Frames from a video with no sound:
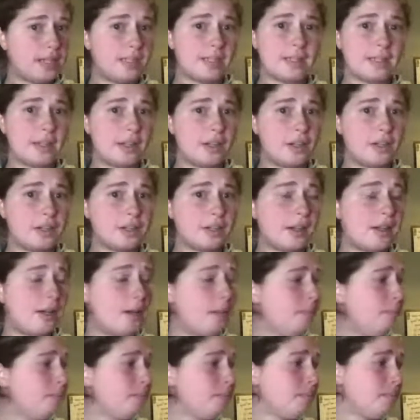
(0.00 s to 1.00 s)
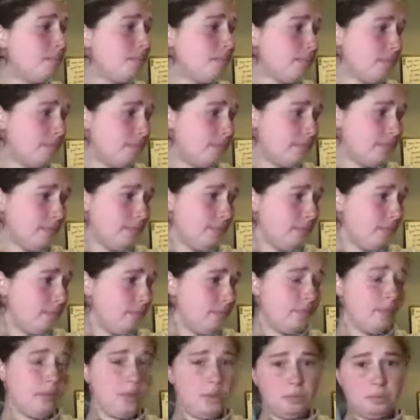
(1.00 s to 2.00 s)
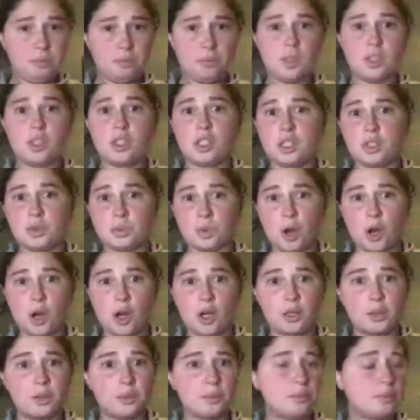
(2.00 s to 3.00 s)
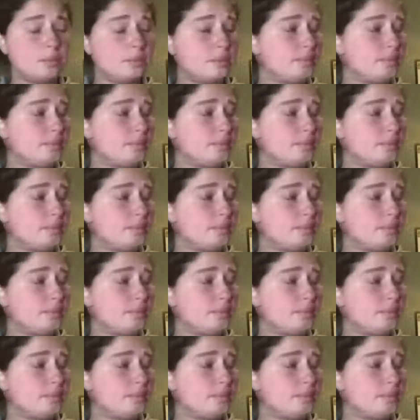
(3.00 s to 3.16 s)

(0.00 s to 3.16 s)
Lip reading: is dinner time. She's wrong.